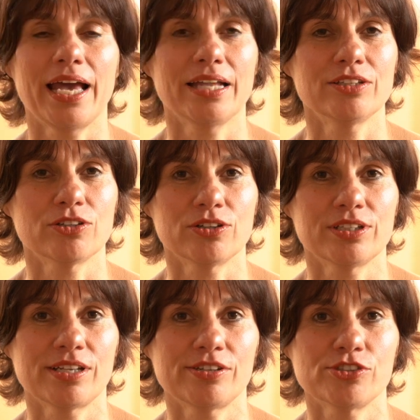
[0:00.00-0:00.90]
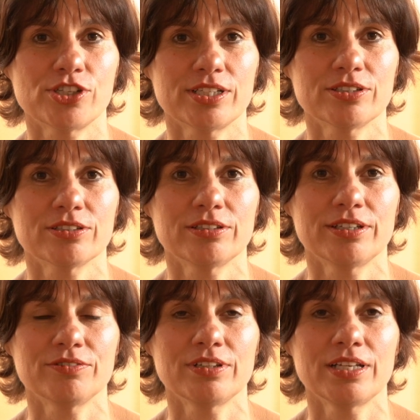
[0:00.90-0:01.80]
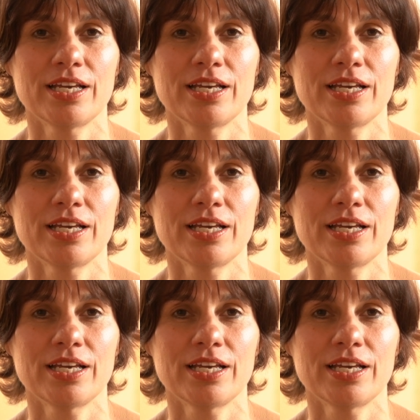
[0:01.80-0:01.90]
and on an energetical level,